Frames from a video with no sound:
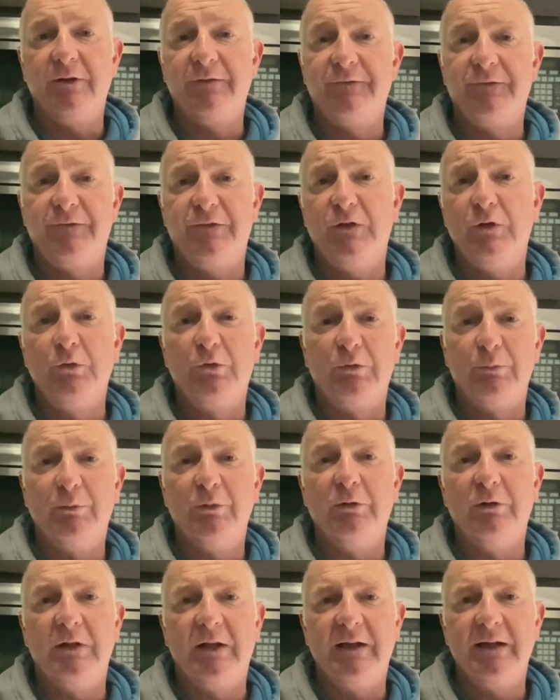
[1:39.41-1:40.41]
a few
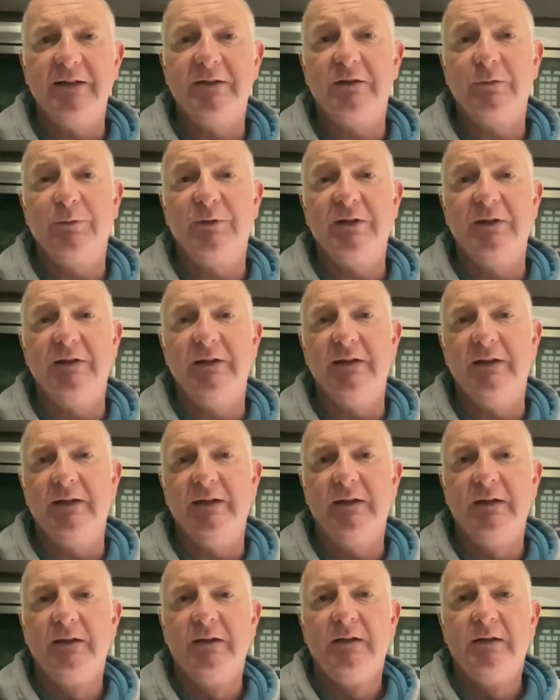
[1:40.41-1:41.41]
small items in
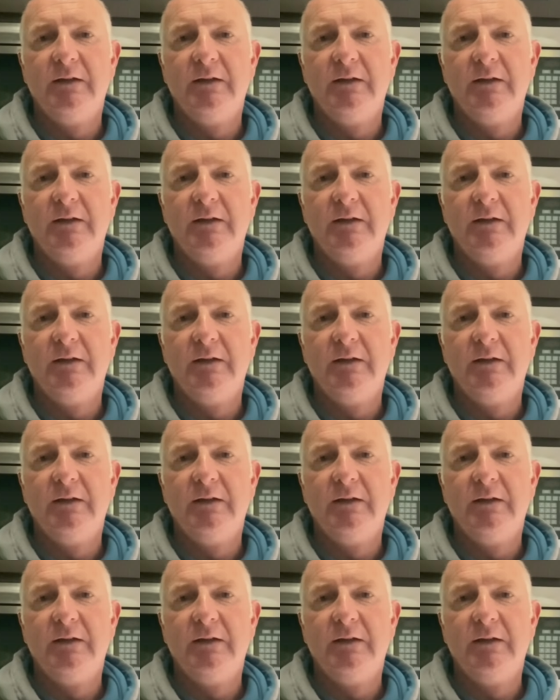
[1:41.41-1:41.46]
there